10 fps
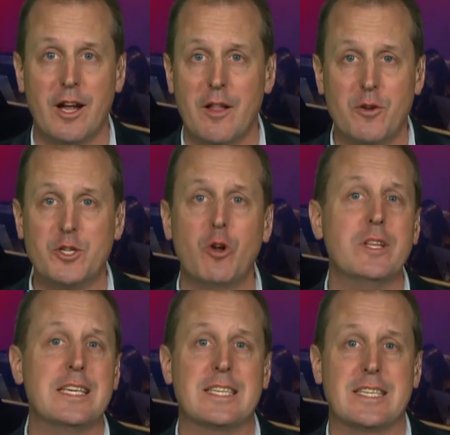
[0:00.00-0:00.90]
year. Yeah. There's
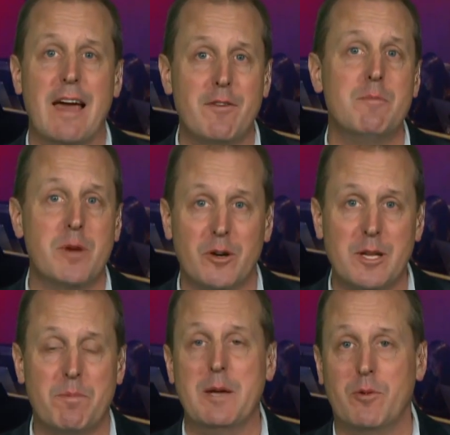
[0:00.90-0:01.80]
only 7
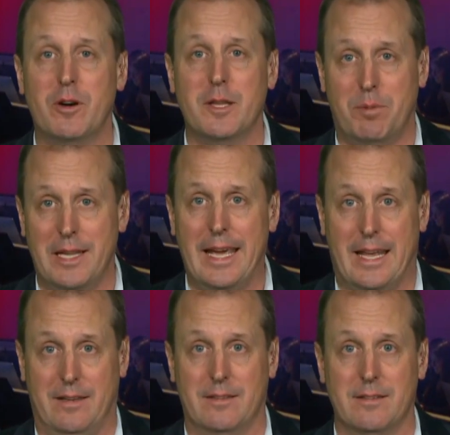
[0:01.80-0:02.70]
billion people on the
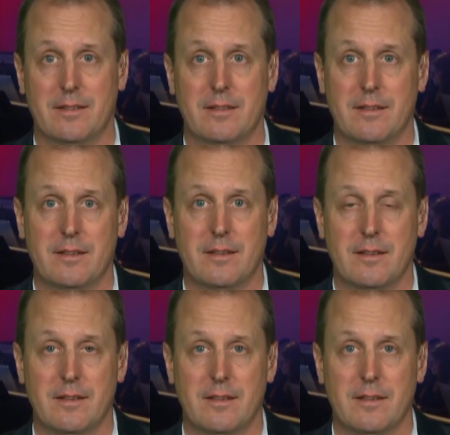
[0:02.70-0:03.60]
planet. That's
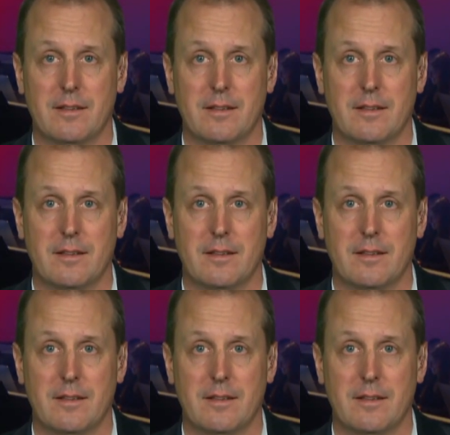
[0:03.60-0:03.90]
incredible.